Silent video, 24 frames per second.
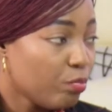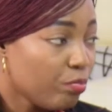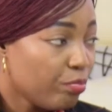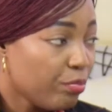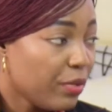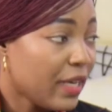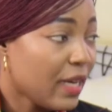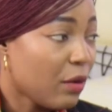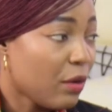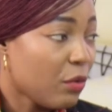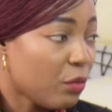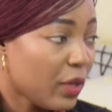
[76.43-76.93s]
be
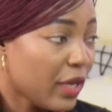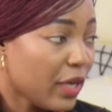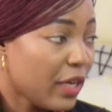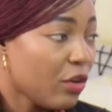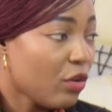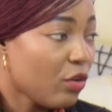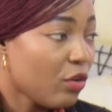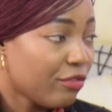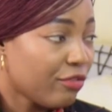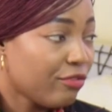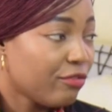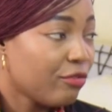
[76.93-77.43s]
aware
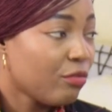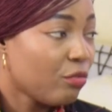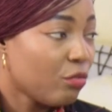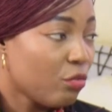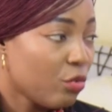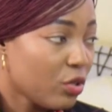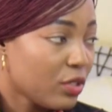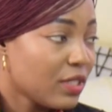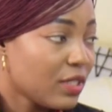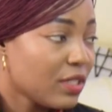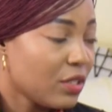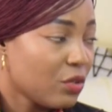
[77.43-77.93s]
of
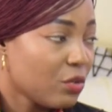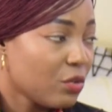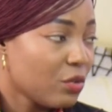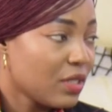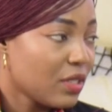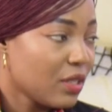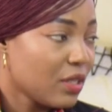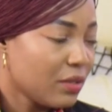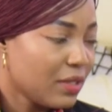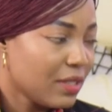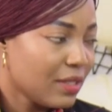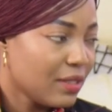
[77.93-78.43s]
what sickle
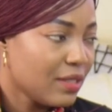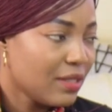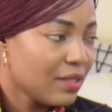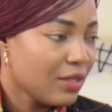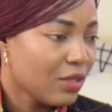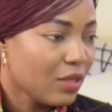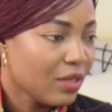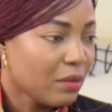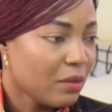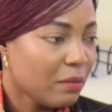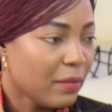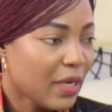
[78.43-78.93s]
cell disease is
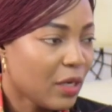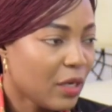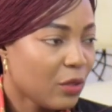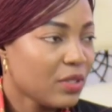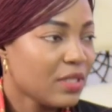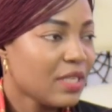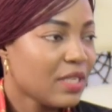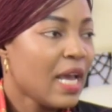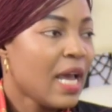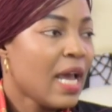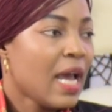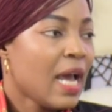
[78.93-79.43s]
all about,
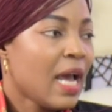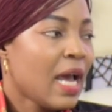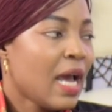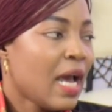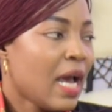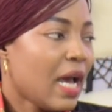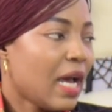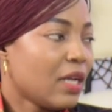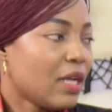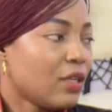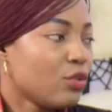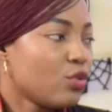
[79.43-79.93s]

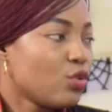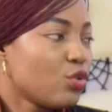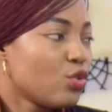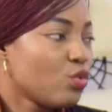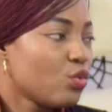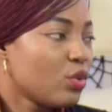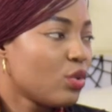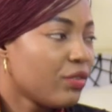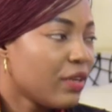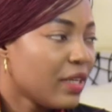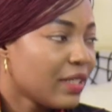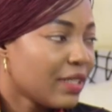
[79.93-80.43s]
and to
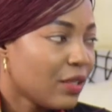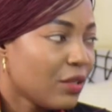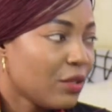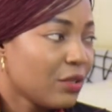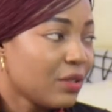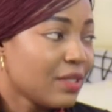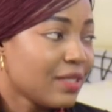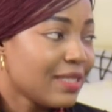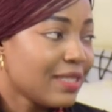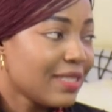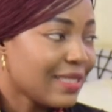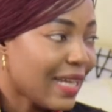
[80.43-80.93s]
create an
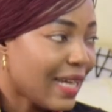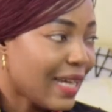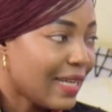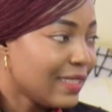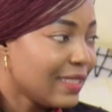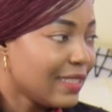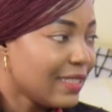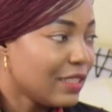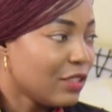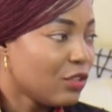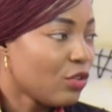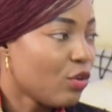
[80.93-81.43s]

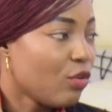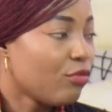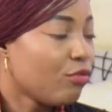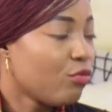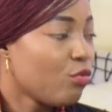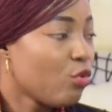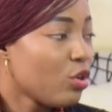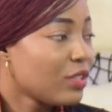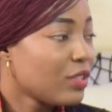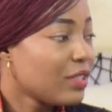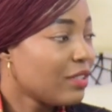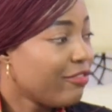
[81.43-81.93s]
understanding of
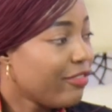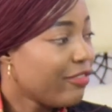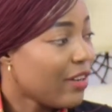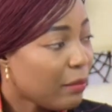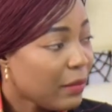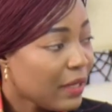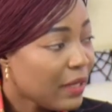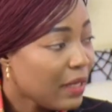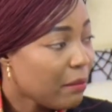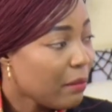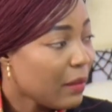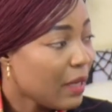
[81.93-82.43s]
what the
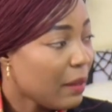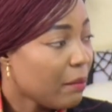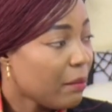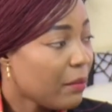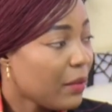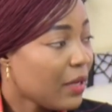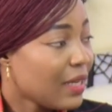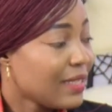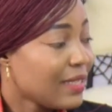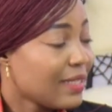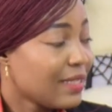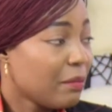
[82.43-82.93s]
family
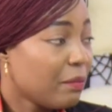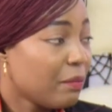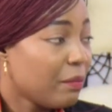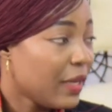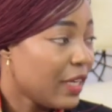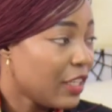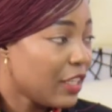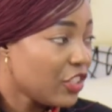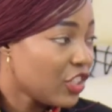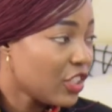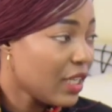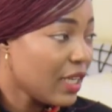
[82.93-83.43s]
members, the
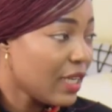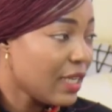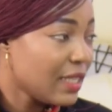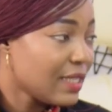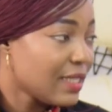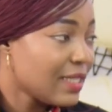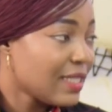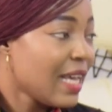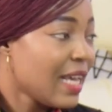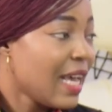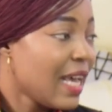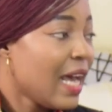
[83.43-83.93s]

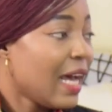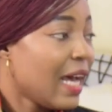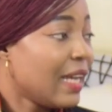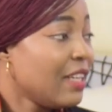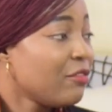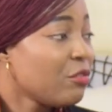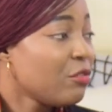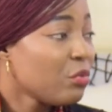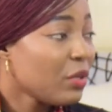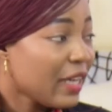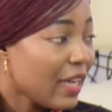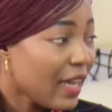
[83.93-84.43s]
patients, and
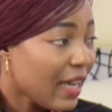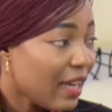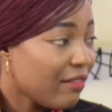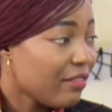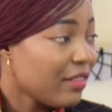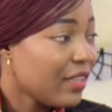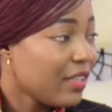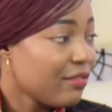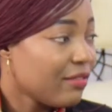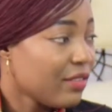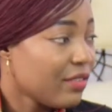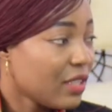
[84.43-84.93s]
even
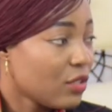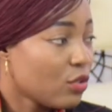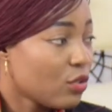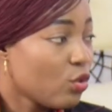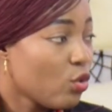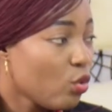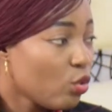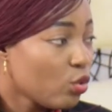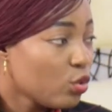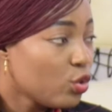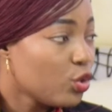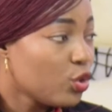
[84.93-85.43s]
caregivers
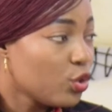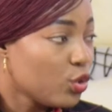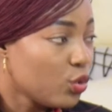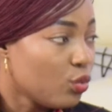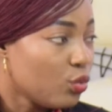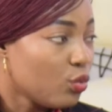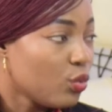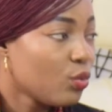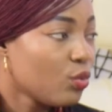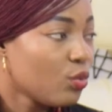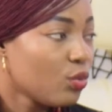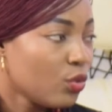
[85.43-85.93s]
go through,
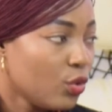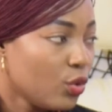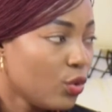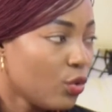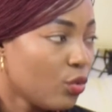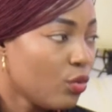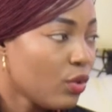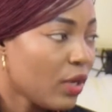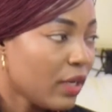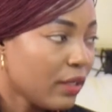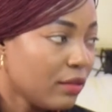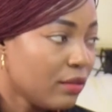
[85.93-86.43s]

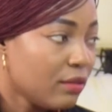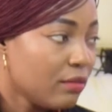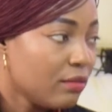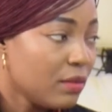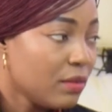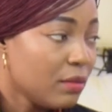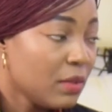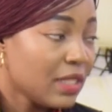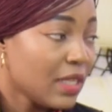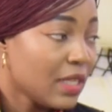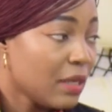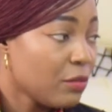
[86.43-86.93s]
in
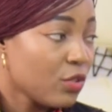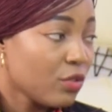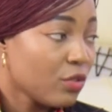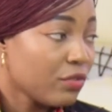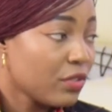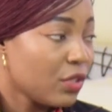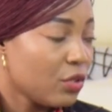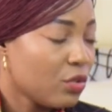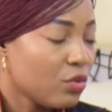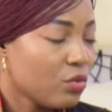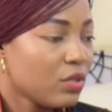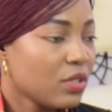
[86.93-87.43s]
terms of
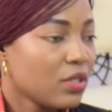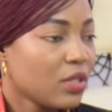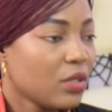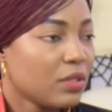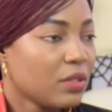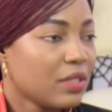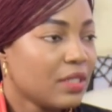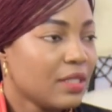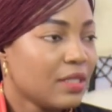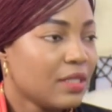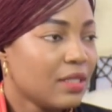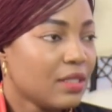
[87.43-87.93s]
sickle cell
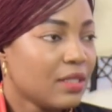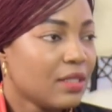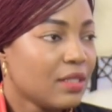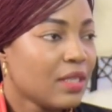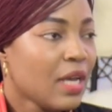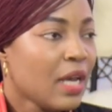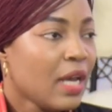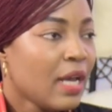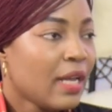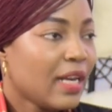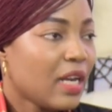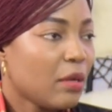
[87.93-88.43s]
disease.
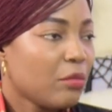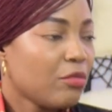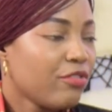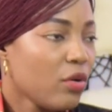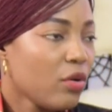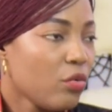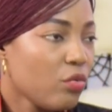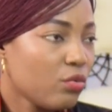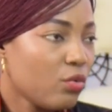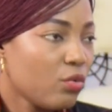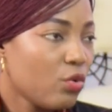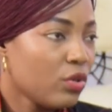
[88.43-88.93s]
Now, before
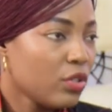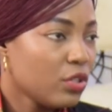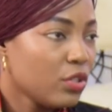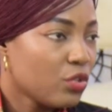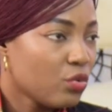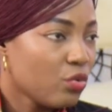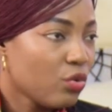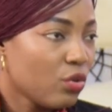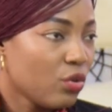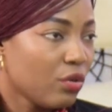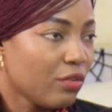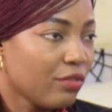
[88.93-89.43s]
we go
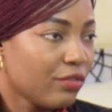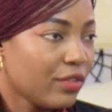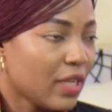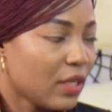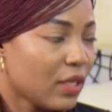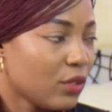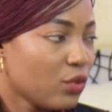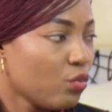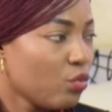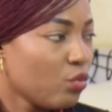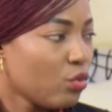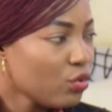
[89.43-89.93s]
into all of
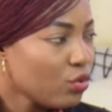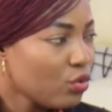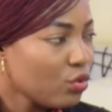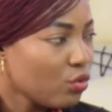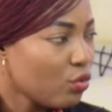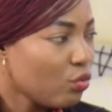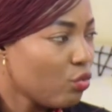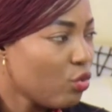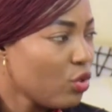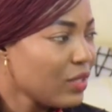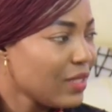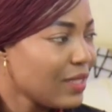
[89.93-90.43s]
that, we want to know,
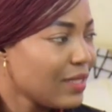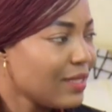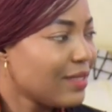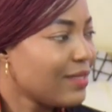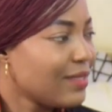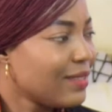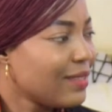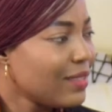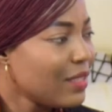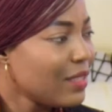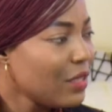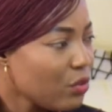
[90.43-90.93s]
what is
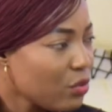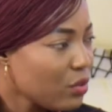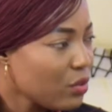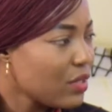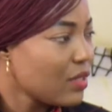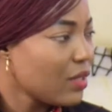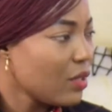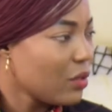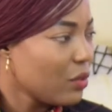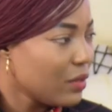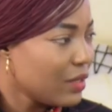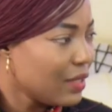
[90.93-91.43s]
sickle
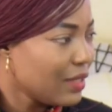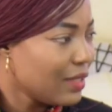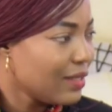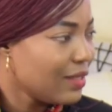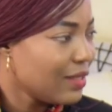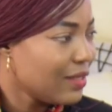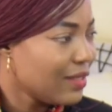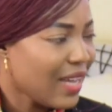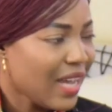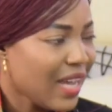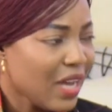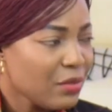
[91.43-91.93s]
cell
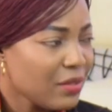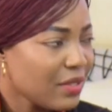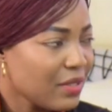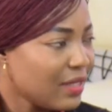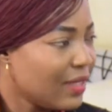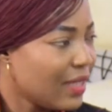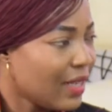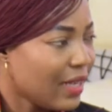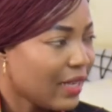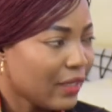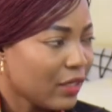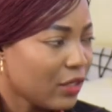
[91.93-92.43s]
disease? How is it
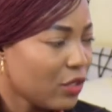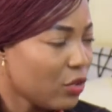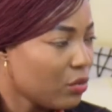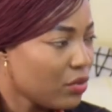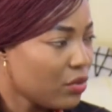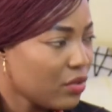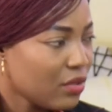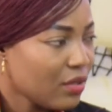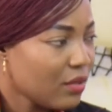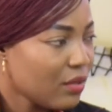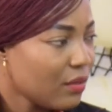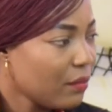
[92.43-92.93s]

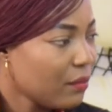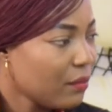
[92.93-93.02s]
diagnosed?